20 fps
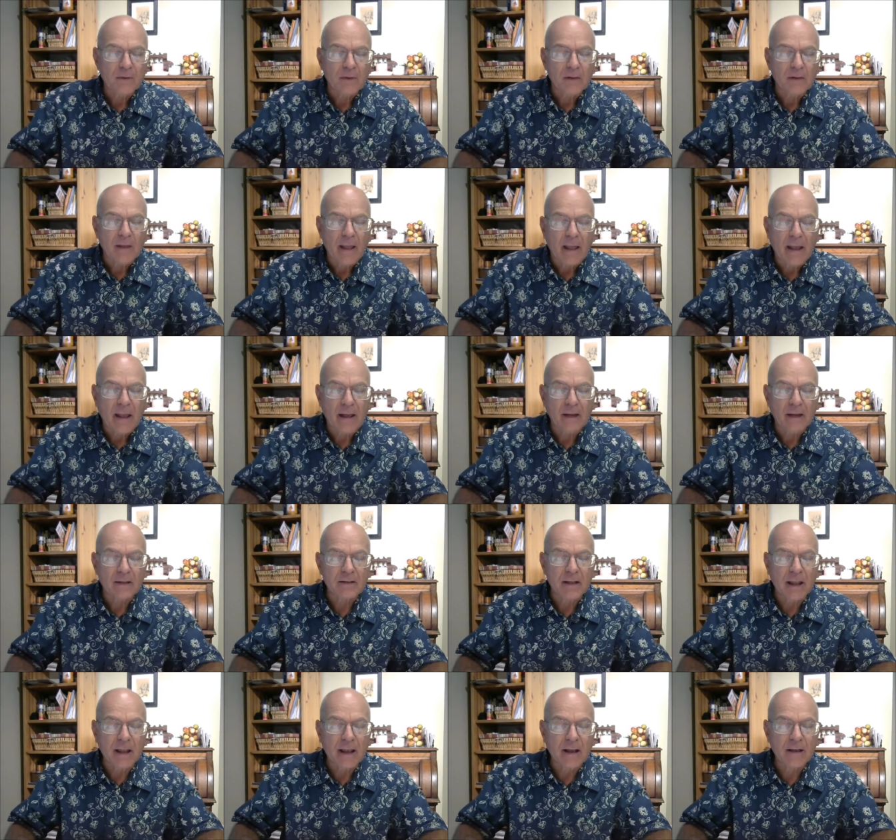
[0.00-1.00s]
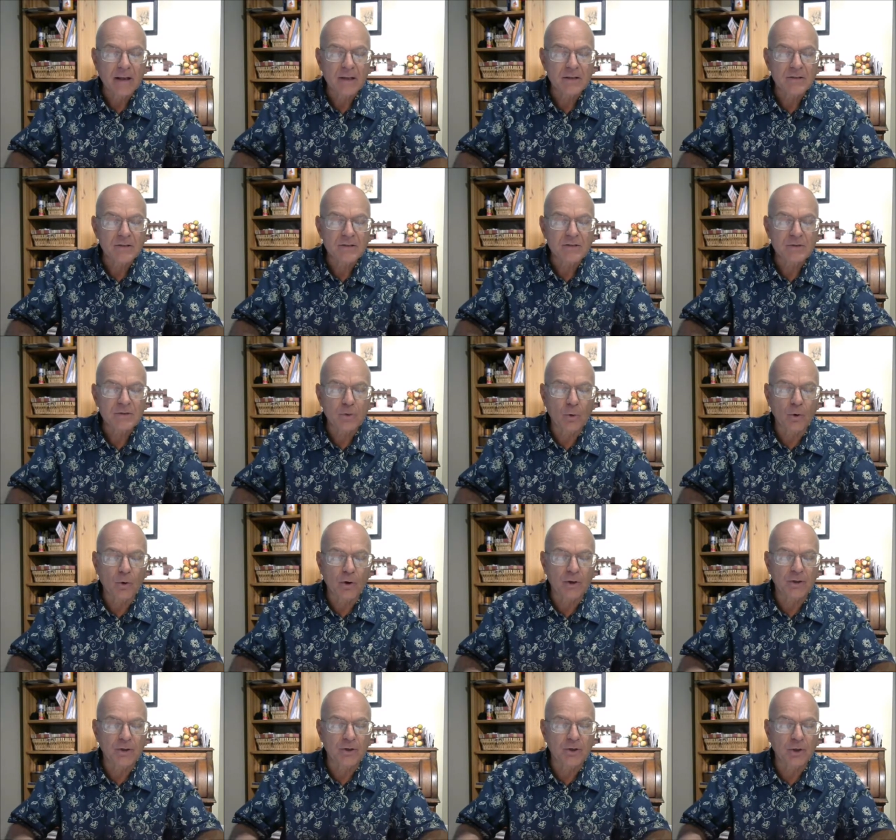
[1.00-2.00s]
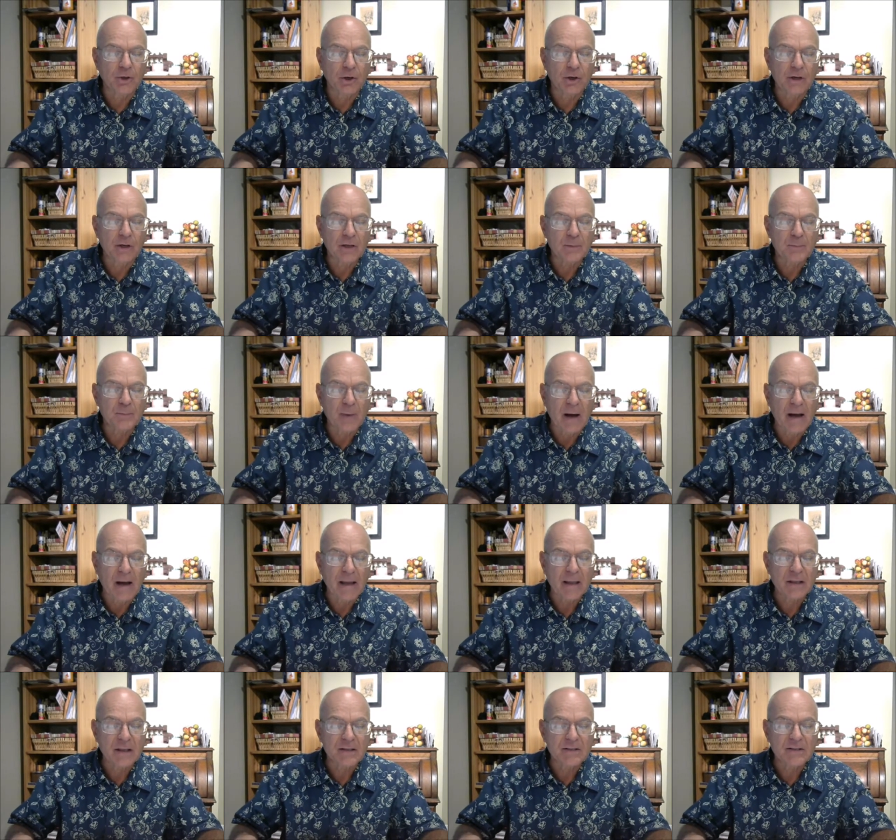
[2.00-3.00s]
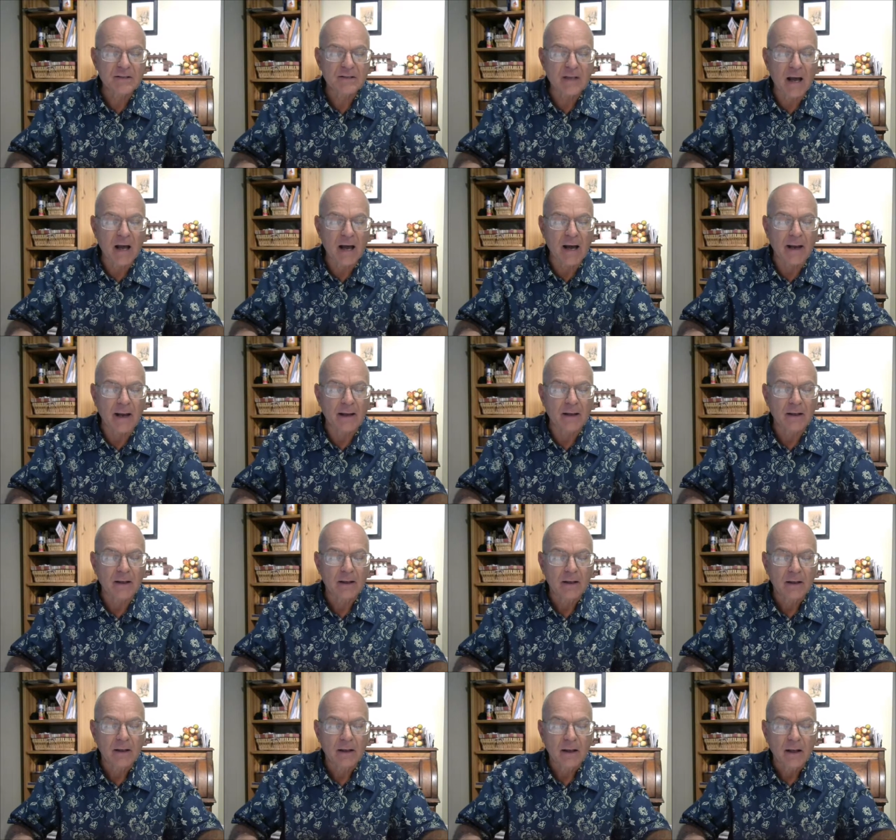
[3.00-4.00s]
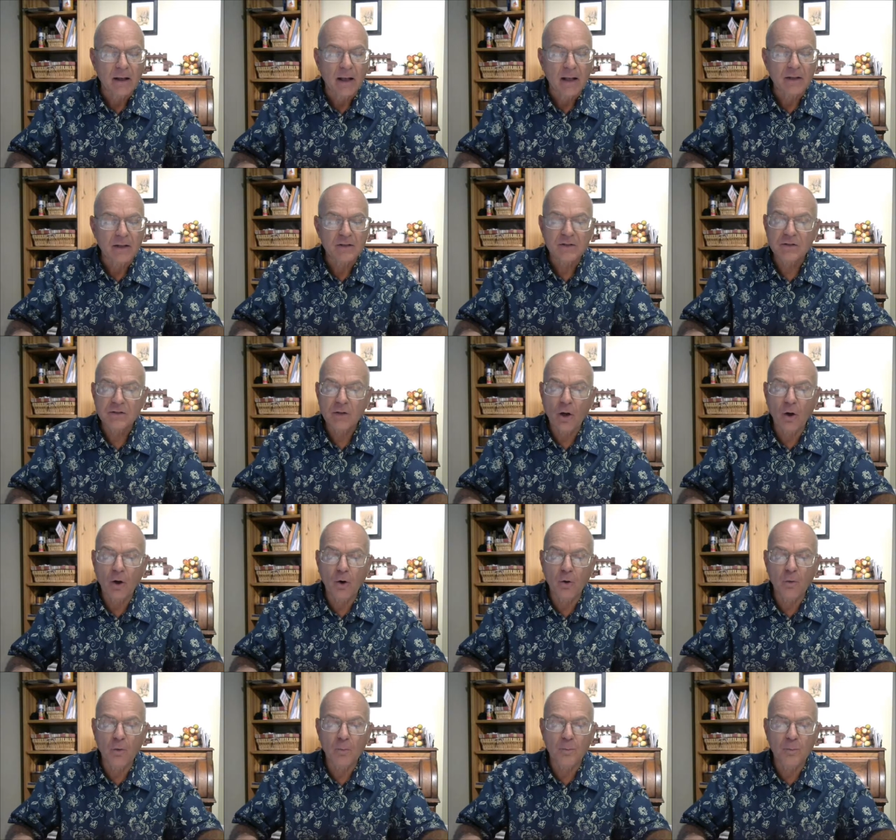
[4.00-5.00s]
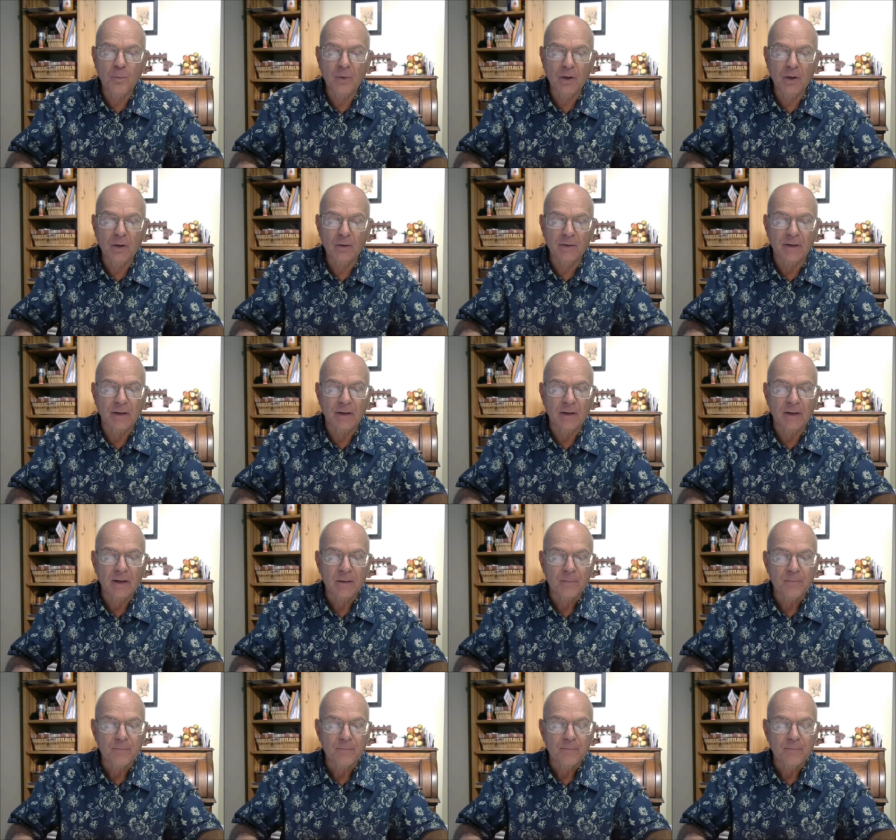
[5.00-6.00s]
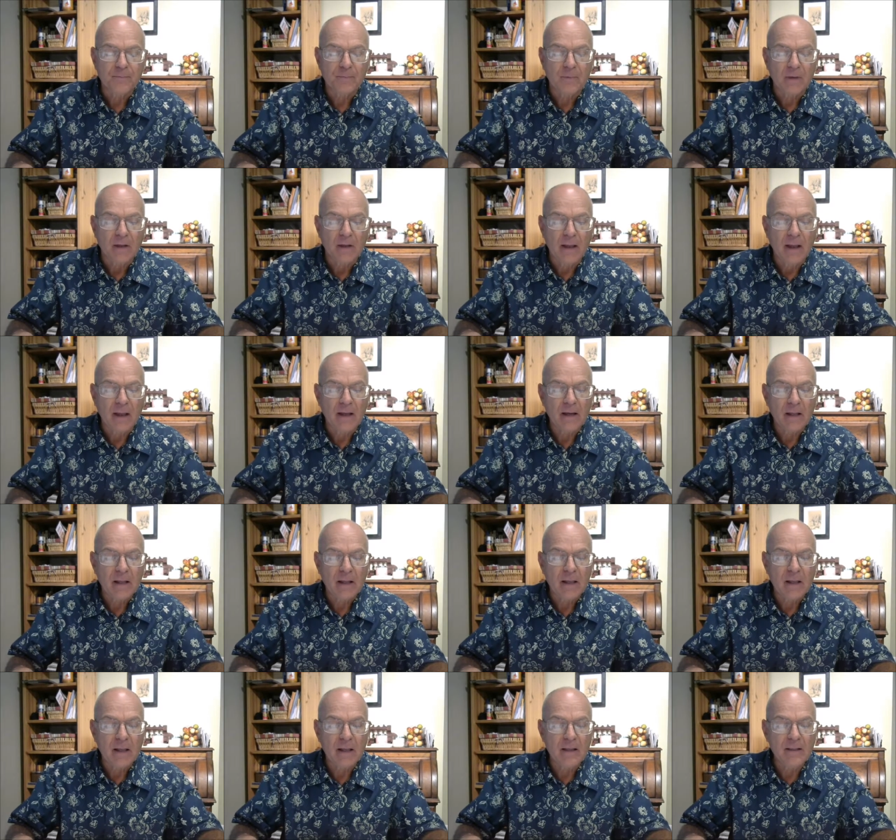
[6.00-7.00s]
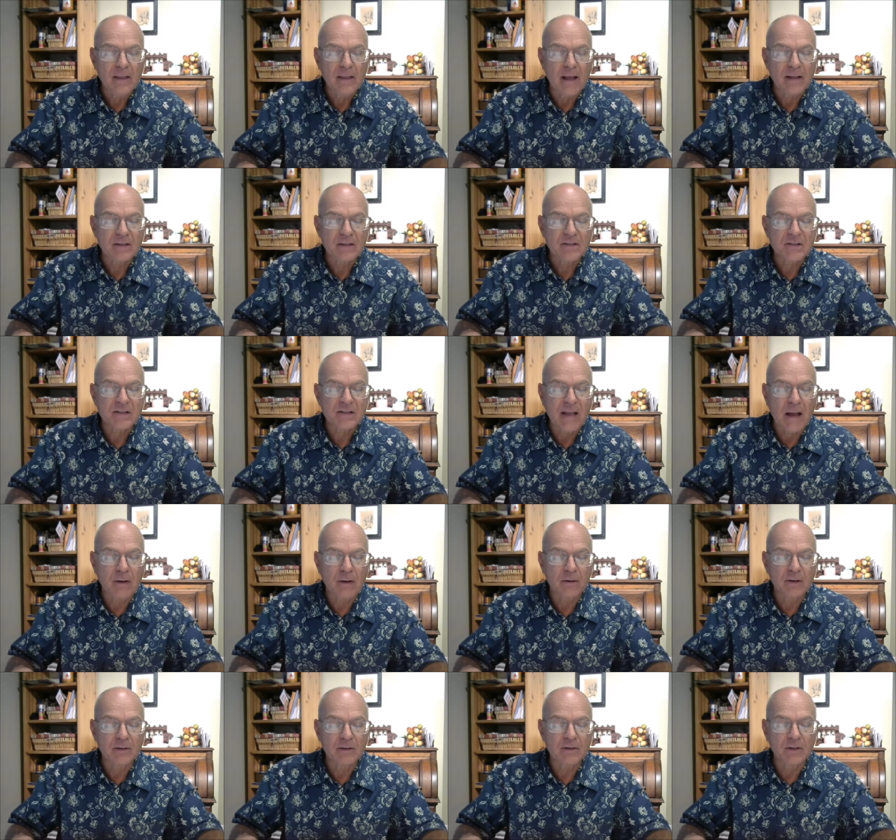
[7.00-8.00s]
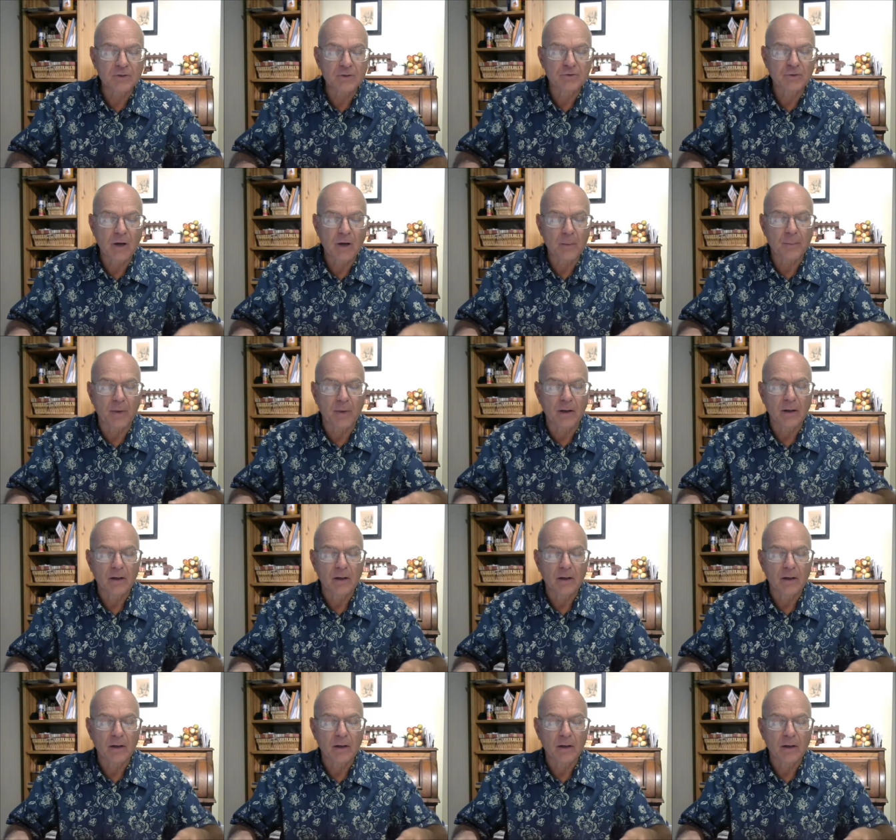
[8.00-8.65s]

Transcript: had had his sword girded by his side, and so builded. And he that sounded the trumpet